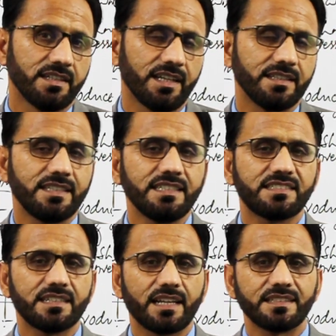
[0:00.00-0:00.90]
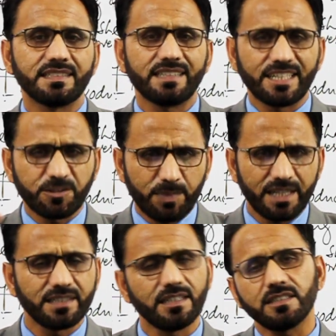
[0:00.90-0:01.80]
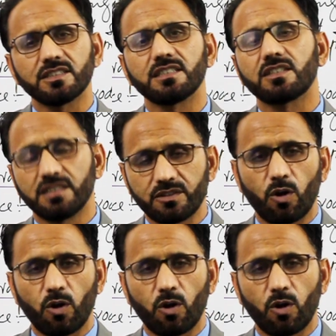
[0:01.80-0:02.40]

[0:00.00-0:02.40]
And these sentences explain the